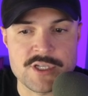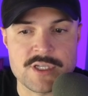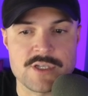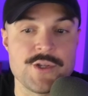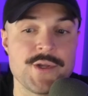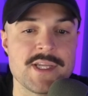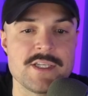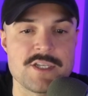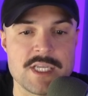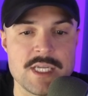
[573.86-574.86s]
so you can
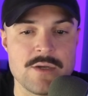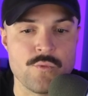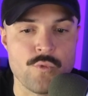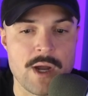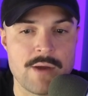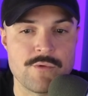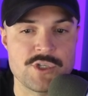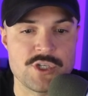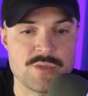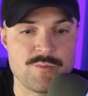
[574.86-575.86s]
see what was
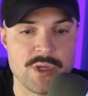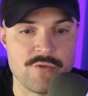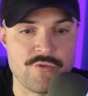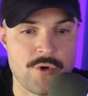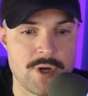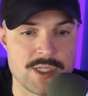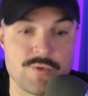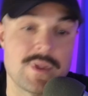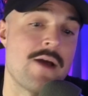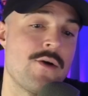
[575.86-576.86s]
just built for us
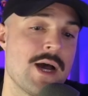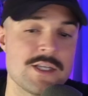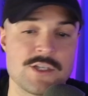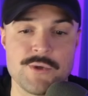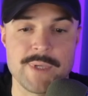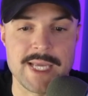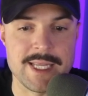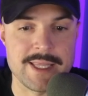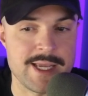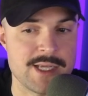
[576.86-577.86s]
without us doing
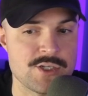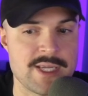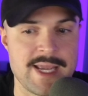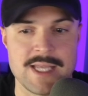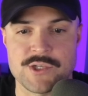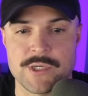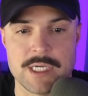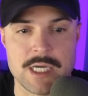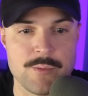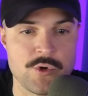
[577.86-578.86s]
anything and just answering a
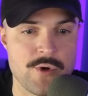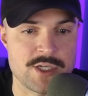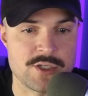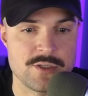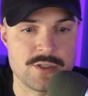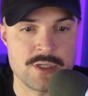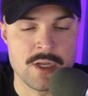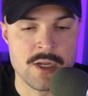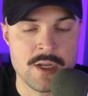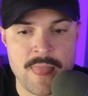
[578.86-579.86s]
couple questions.
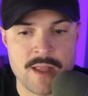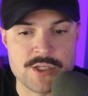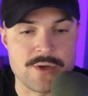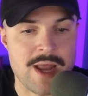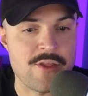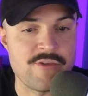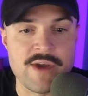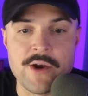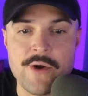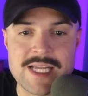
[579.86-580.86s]
So now the
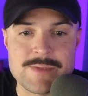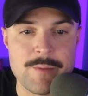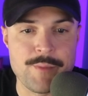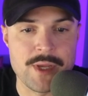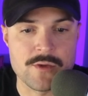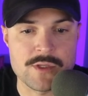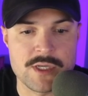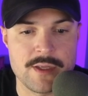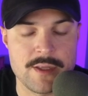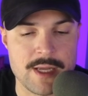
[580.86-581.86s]
funnel has been built.
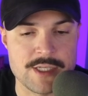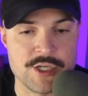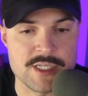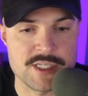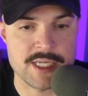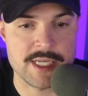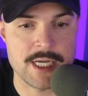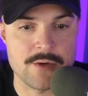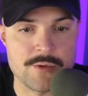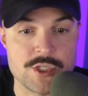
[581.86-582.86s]
As you can see
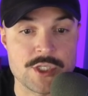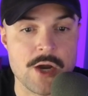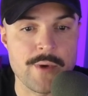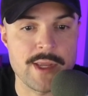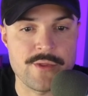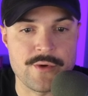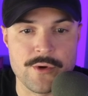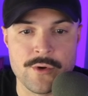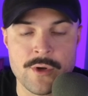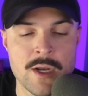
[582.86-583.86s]
here, we're just going
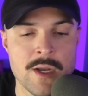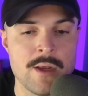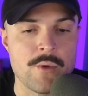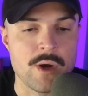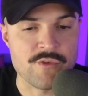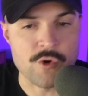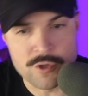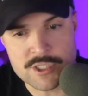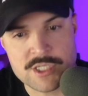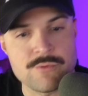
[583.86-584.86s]
through. Of
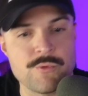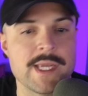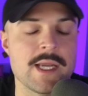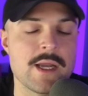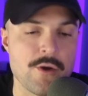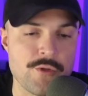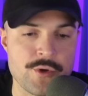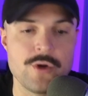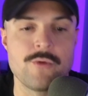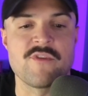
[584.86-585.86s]
course, we can go
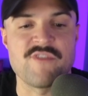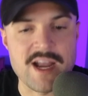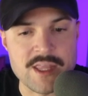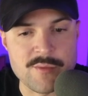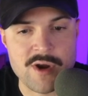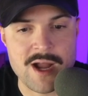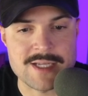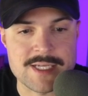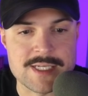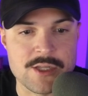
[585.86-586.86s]
through, refine the
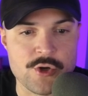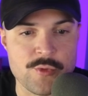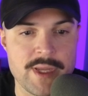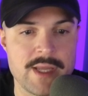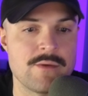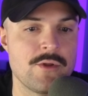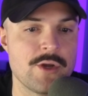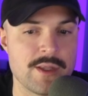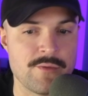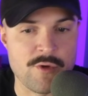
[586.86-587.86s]
process a little bit,
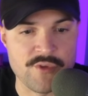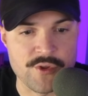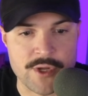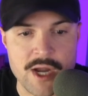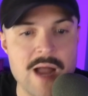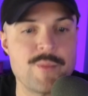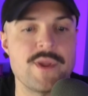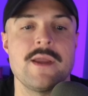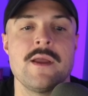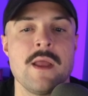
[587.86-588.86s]
review the
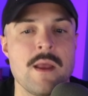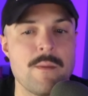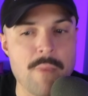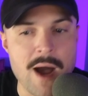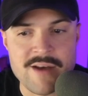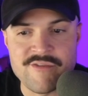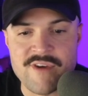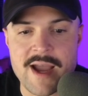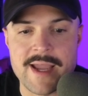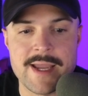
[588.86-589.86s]
copy,
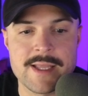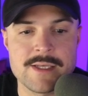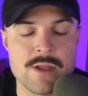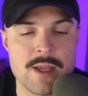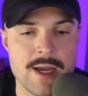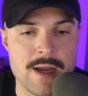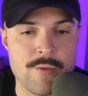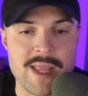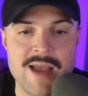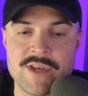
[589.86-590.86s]
modify it.
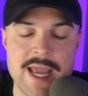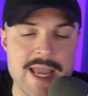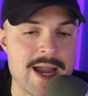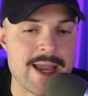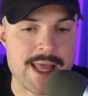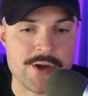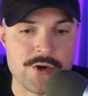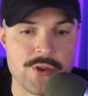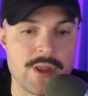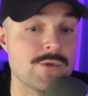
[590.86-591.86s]
We have an AI
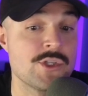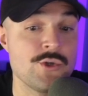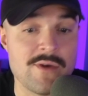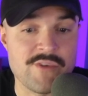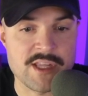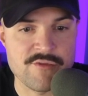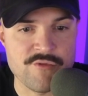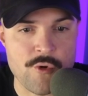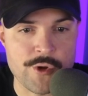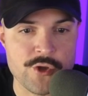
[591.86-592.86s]
editor that will do everything
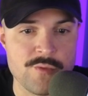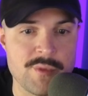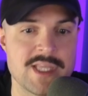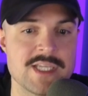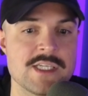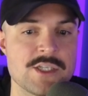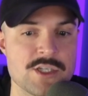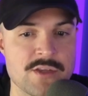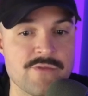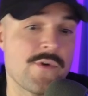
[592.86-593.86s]
for you, but this is
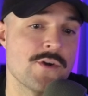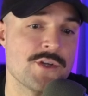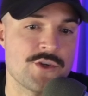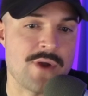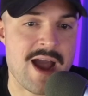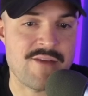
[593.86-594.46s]
just the first draft,